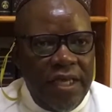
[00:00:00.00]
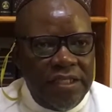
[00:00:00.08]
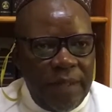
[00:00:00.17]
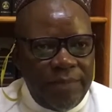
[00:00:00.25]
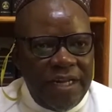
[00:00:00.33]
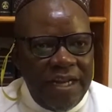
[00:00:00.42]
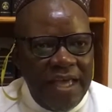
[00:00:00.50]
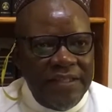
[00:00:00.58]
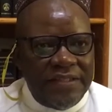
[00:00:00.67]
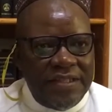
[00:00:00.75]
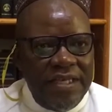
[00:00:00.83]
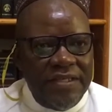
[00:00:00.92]
Chapter 9
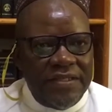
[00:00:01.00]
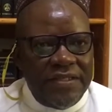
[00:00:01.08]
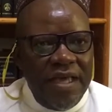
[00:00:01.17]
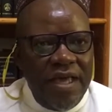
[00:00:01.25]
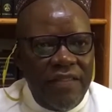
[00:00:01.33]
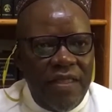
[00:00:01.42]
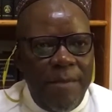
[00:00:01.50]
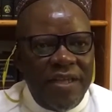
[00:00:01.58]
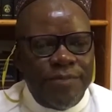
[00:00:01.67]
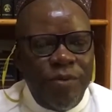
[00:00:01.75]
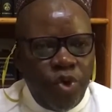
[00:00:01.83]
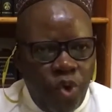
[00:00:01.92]
says there
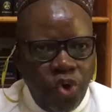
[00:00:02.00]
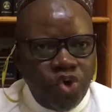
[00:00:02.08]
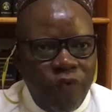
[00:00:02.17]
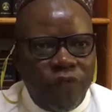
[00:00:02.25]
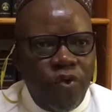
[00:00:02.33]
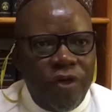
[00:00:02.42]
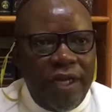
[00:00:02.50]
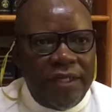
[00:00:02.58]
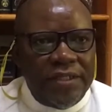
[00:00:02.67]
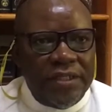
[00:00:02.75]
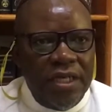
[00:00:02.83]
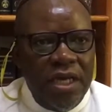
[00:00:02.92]
must be codes of
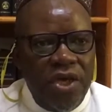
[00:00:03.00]
conduct.